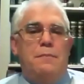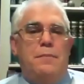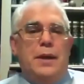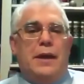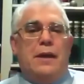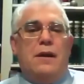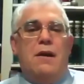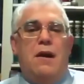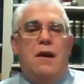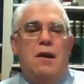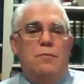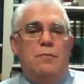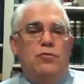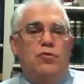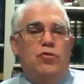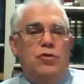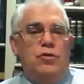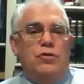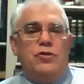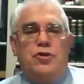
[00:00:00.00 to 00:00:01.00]

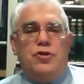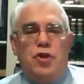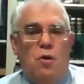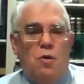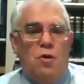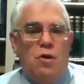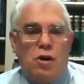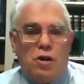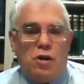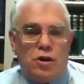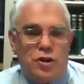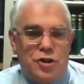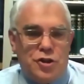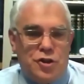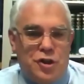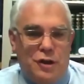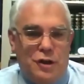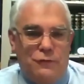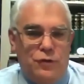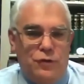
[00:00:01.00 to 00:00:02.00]
becomes Joe Hooker's
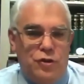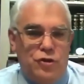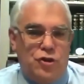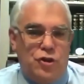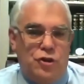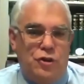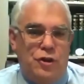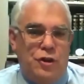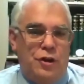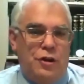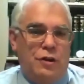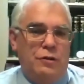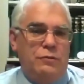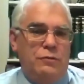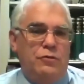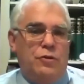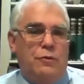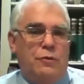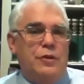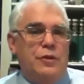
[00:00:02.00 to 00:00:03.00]
chief
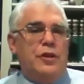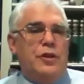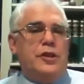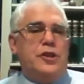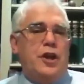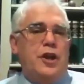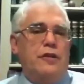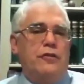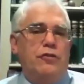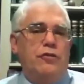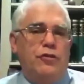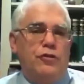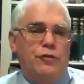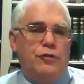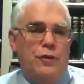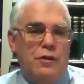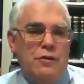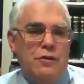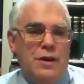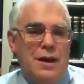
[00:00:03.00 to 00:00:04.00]
engineer during the
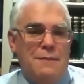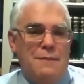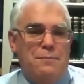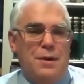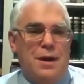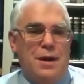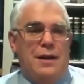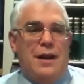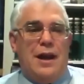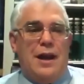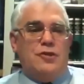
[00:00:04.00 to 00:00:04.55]
Chancellorsville campaign.